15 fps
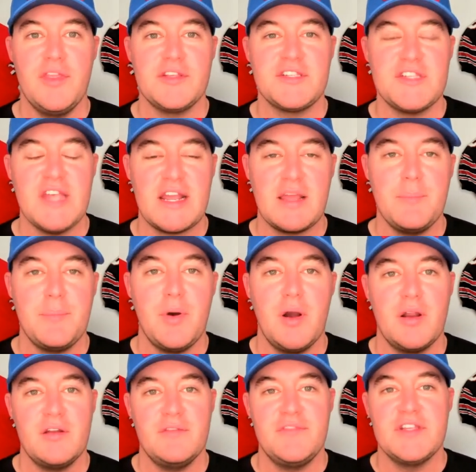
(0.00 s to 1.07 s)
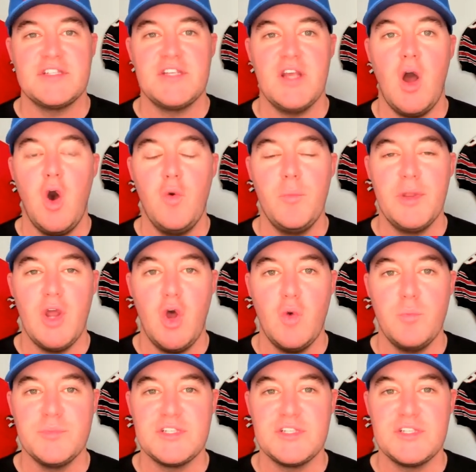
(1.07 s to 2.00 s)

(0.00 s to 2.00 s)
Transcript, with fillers: the second part of this home and home